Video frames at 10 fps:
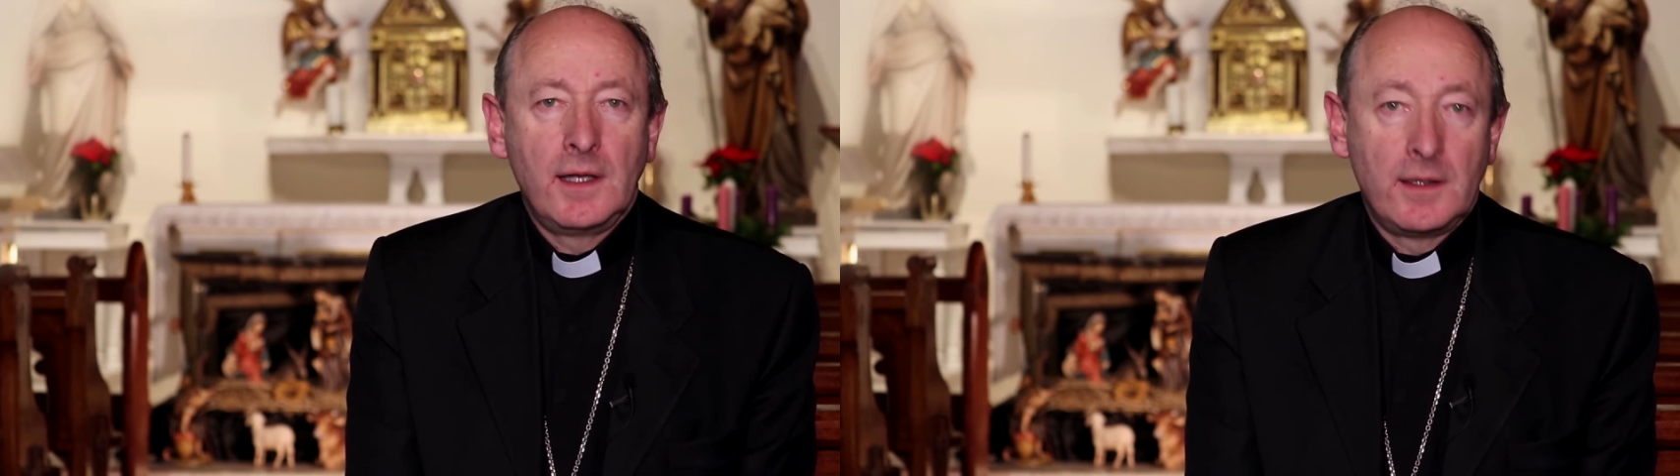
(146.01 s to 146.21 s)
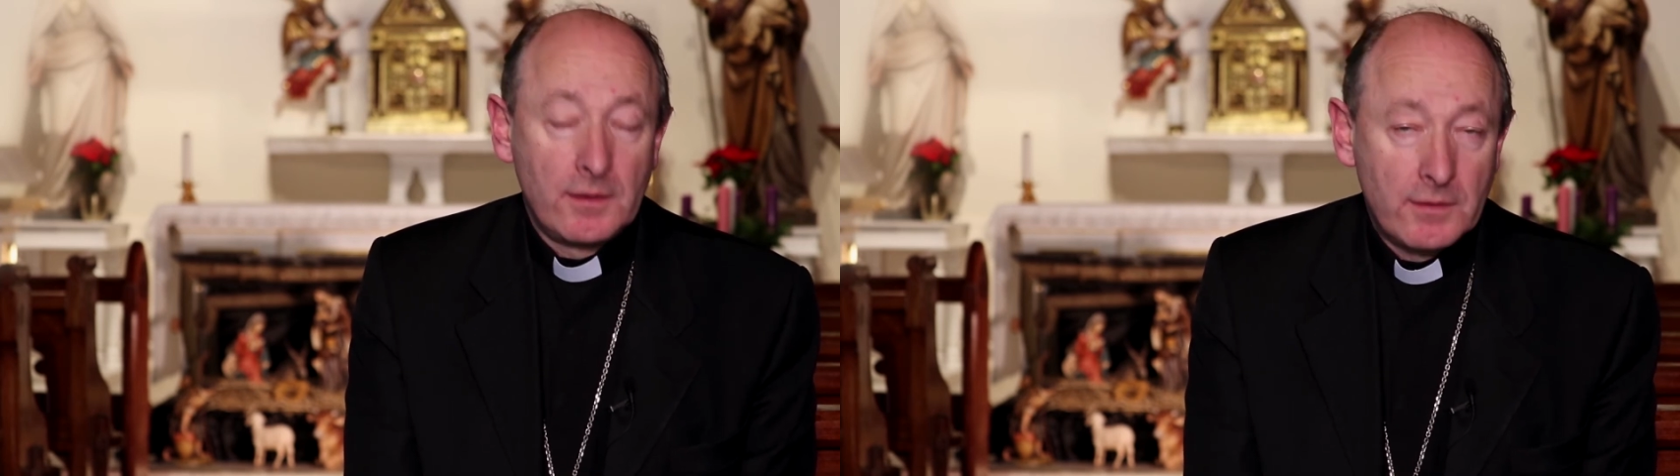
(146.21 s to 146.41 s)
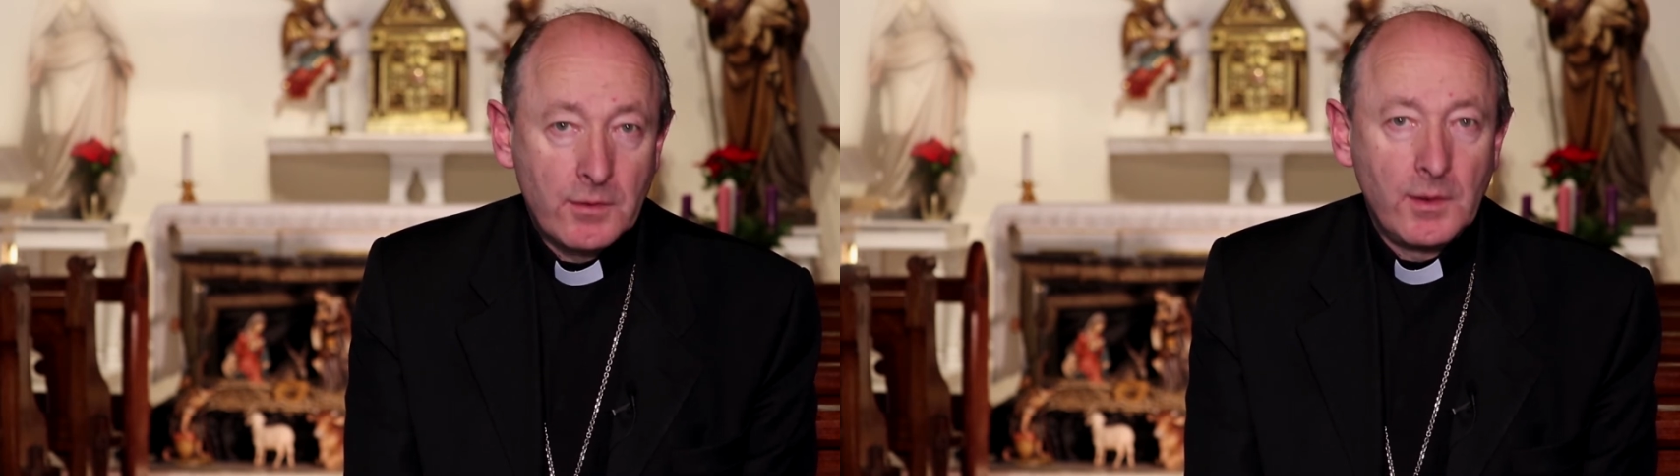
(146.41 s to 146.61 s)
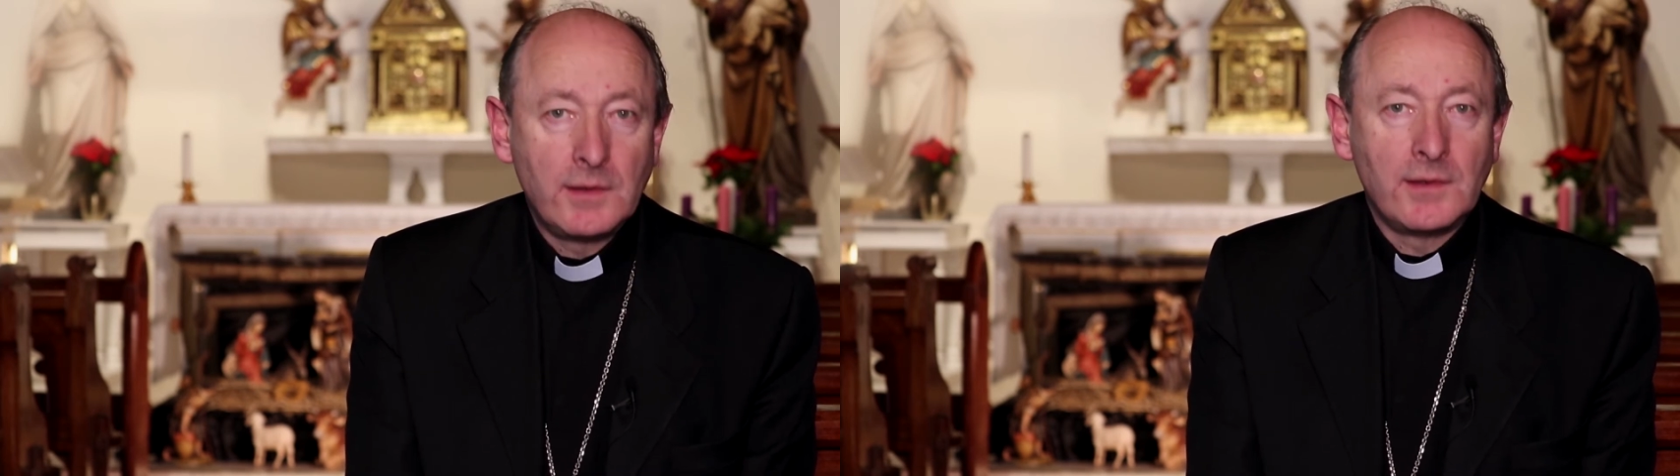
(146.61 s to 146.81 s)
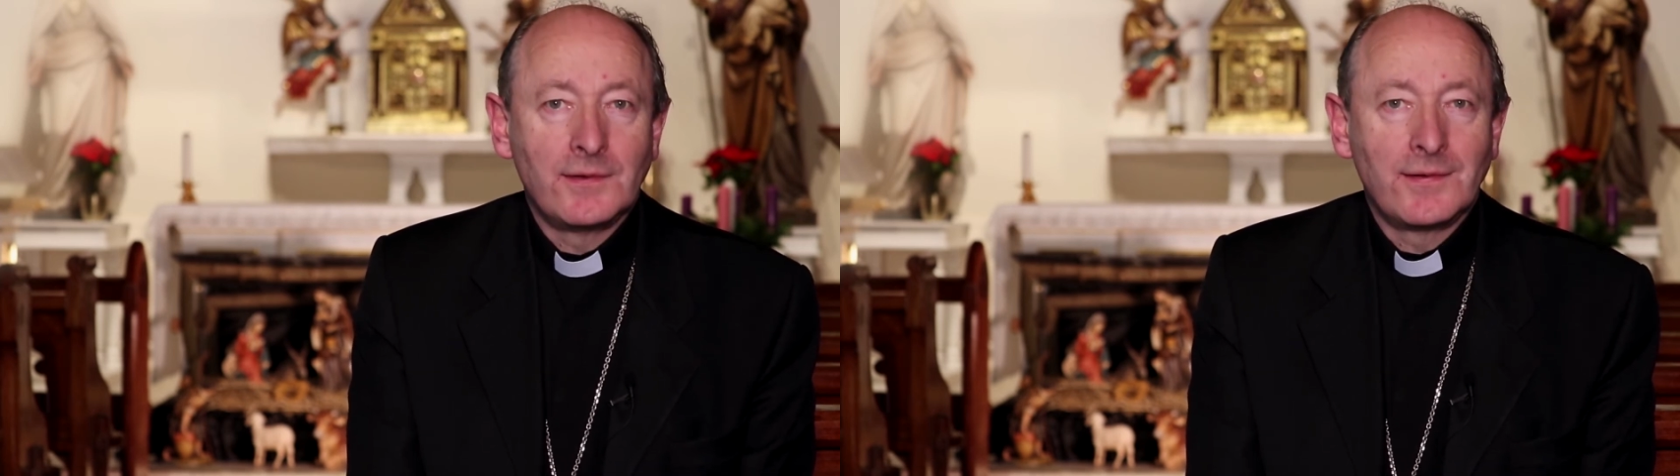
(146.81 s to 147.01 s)
and our
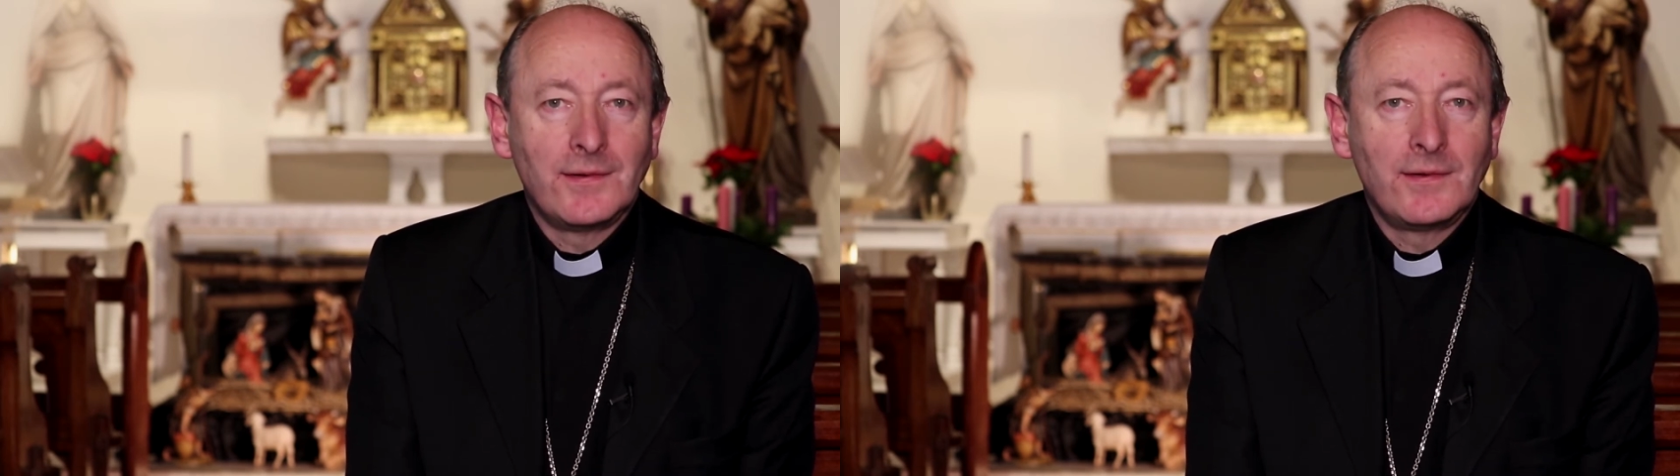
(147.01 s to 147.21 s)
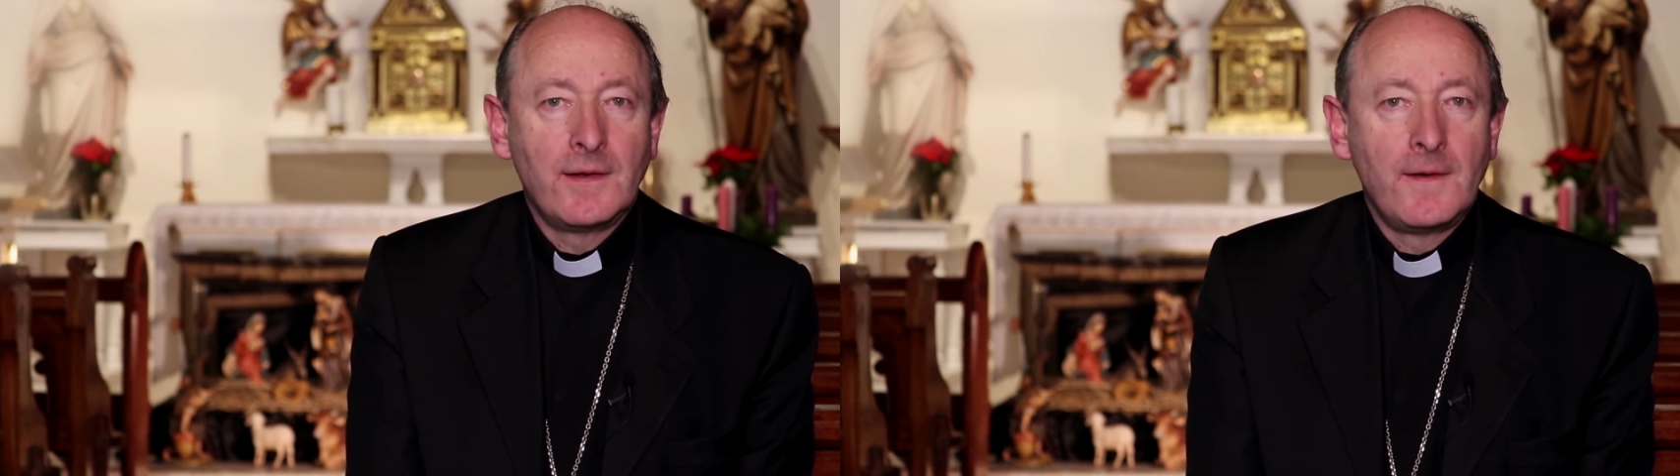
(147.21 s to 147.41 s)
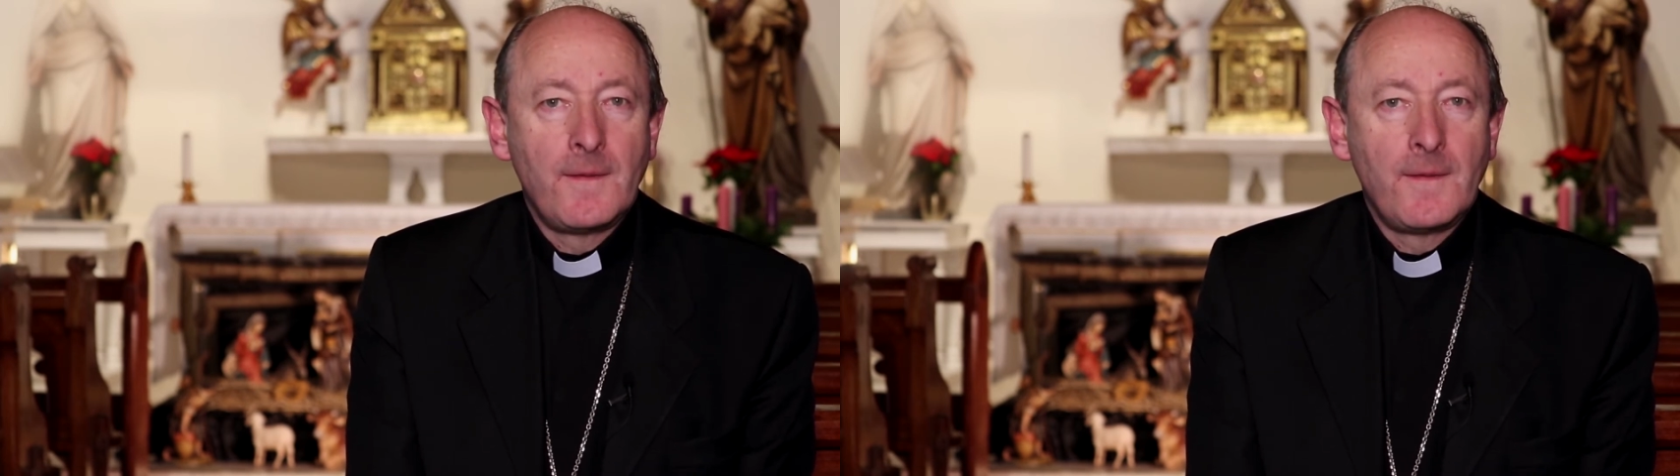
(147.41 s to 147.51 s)
acquaintances,